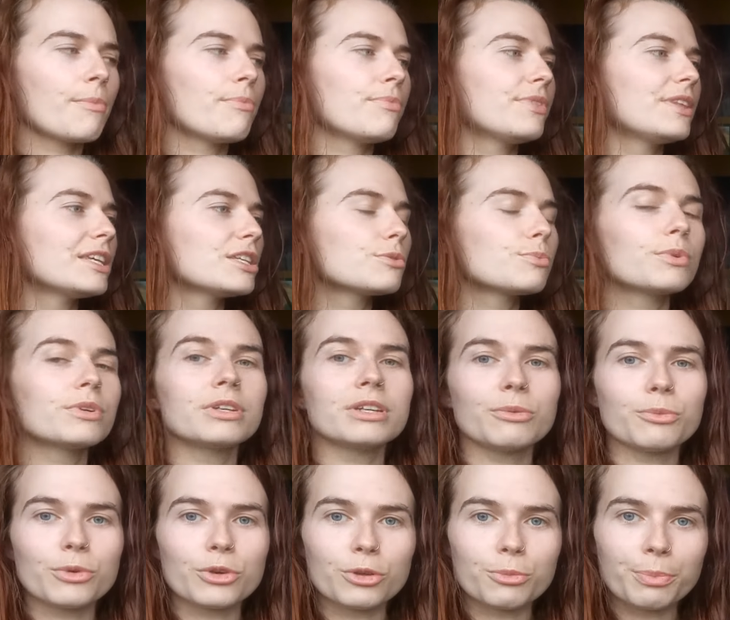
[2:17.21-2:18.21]
This one
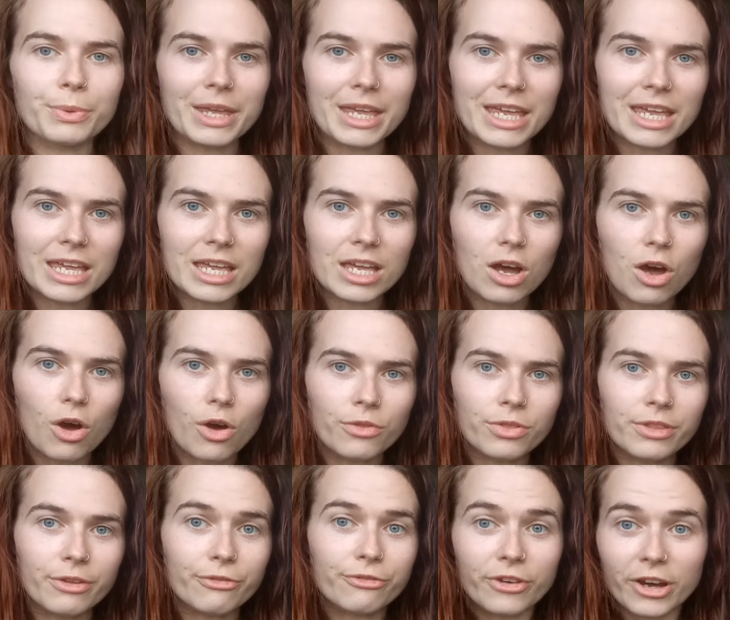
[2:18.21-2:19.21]
will be
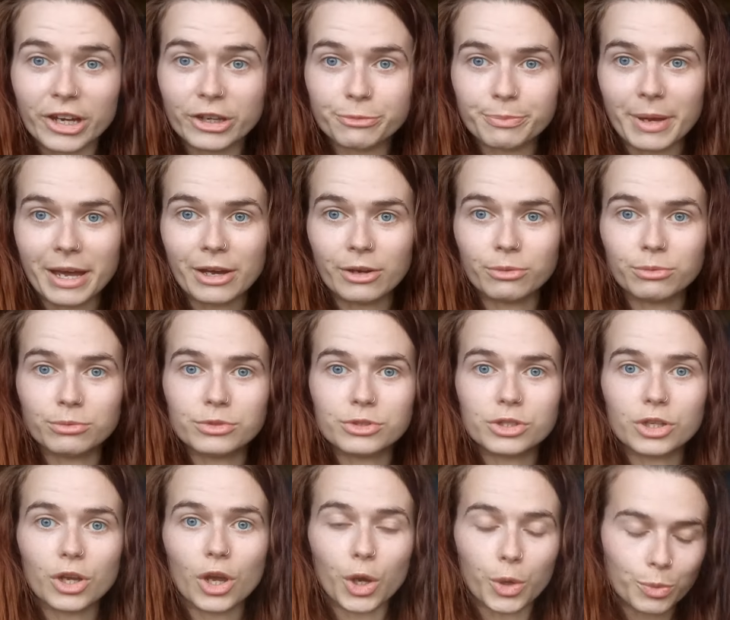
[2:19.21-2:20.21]
on the £5
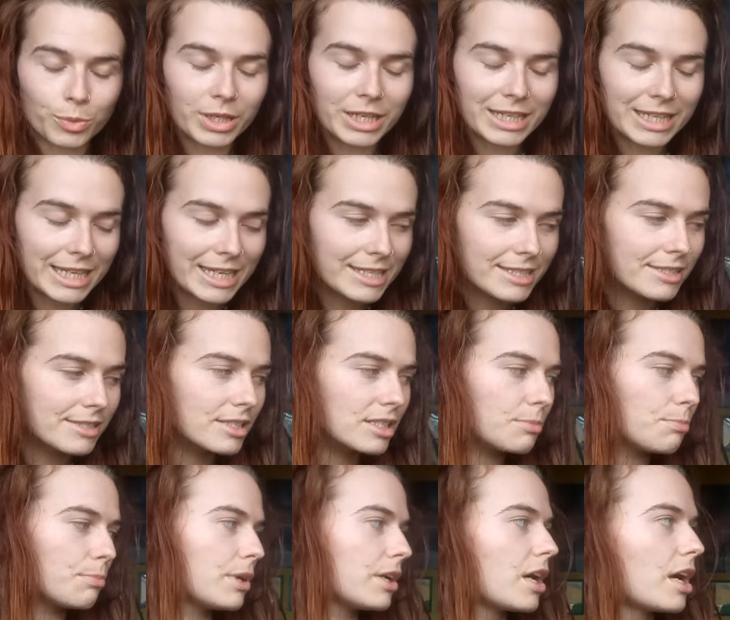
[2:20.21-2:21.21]
only
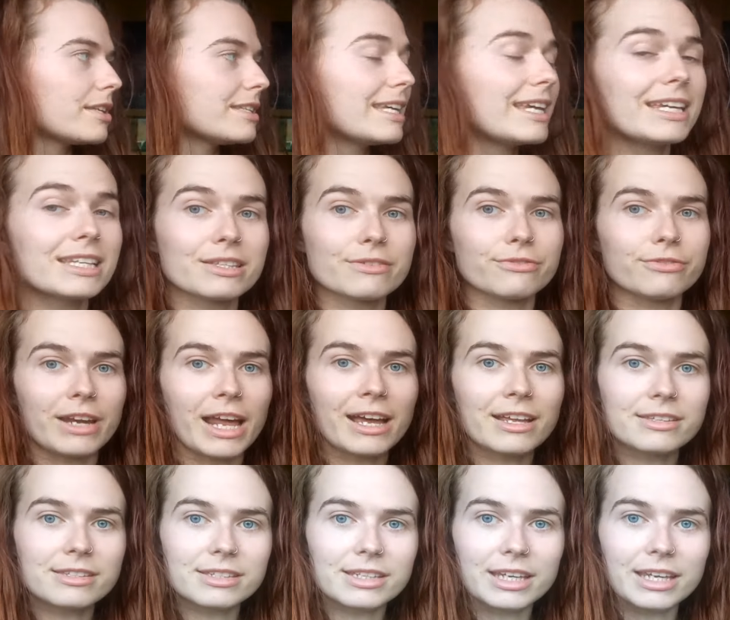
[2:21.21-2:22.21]
list because it is
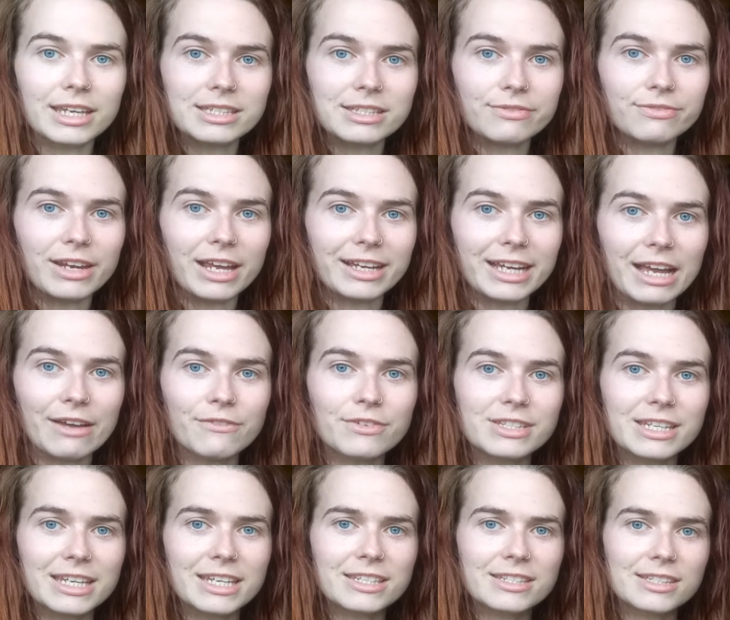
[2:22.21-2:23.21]
flat. It is a flat
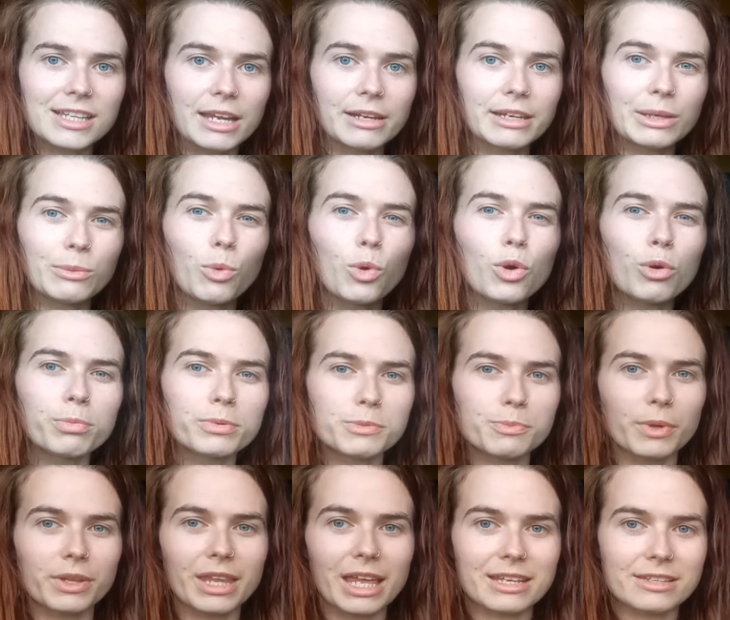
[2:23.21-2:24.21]
canvas. It is slightly warped,
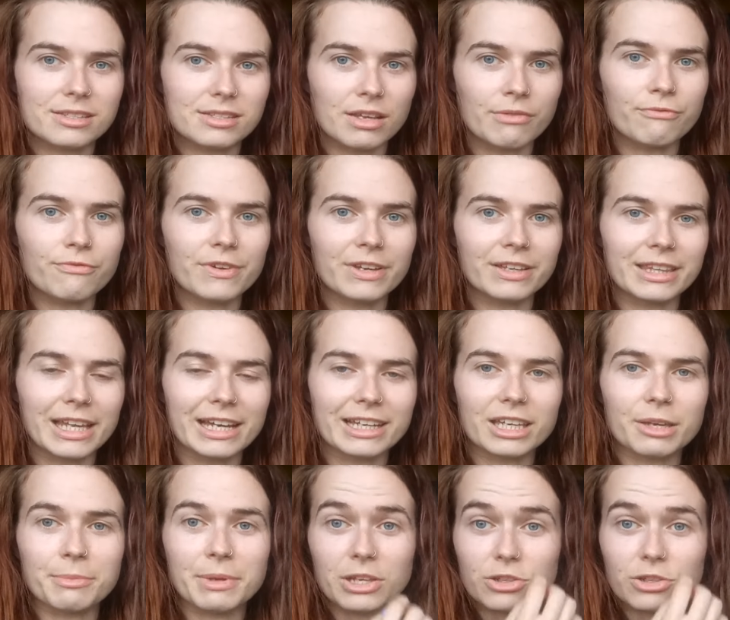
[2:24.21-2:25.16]
but that's something that can be